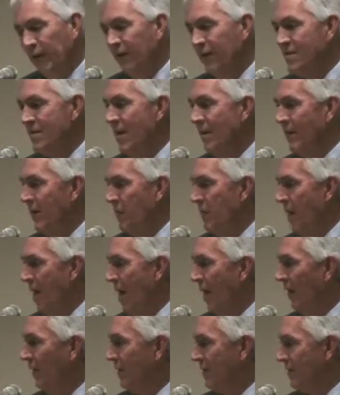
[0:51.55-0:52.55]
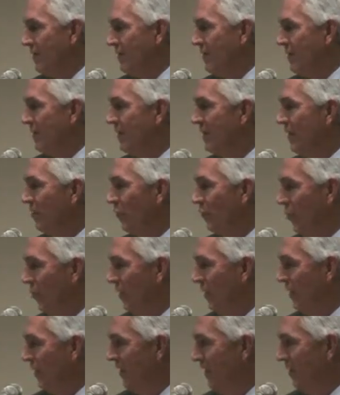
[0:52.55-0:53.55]
get that in balance. We're
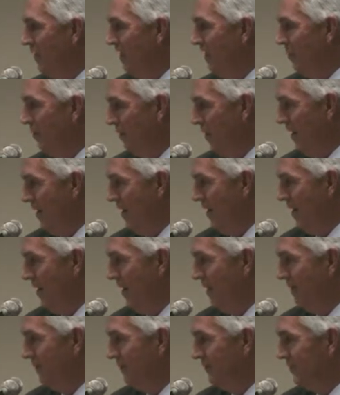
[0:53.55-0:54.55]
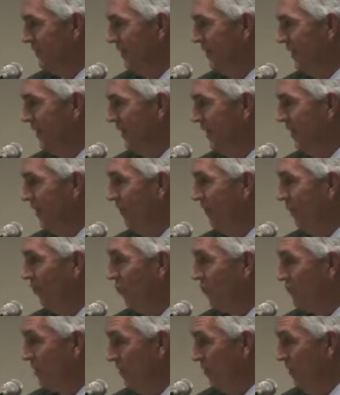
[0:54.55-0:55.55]
working at that right now. And
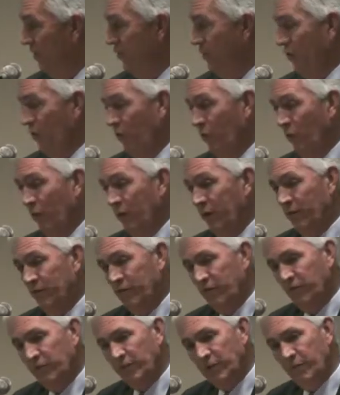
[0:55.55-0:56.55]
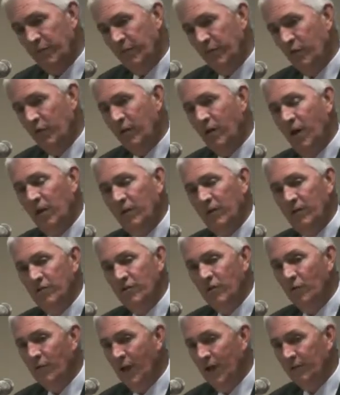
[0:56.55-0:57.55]
for some of you and for some of your
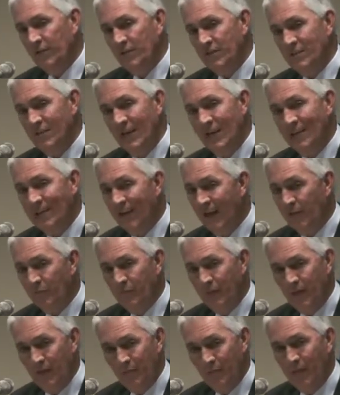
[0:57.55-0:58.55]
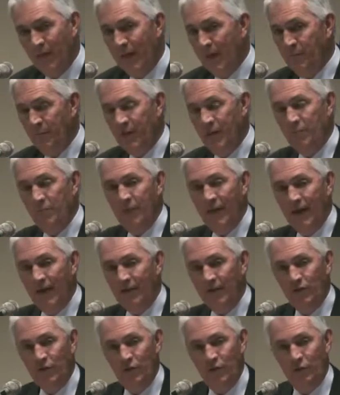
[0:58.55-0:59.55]
colleagues around the state, that may mean
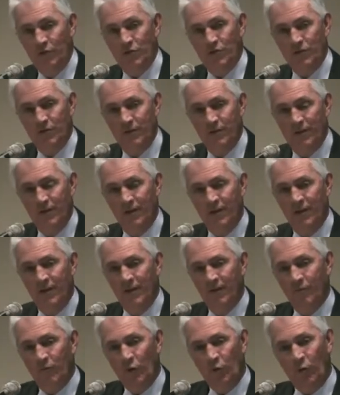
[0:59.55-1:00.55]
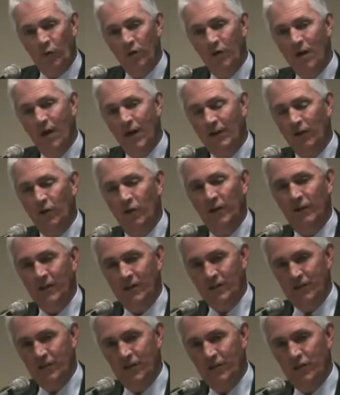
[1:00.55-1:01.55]
bad news. But we're not going to
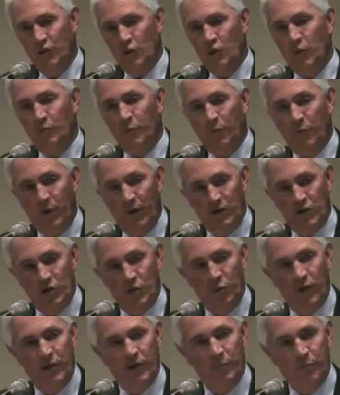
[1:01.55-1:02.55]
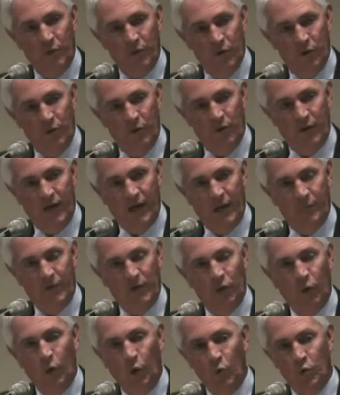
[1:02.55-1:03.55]
continue to perpetuate a program
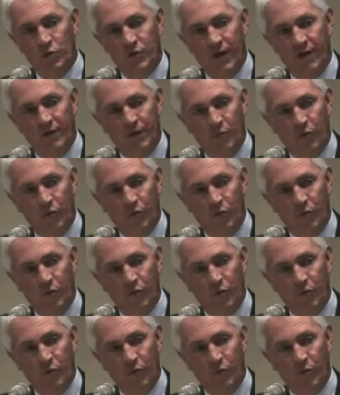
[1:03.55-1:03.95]
that holds out a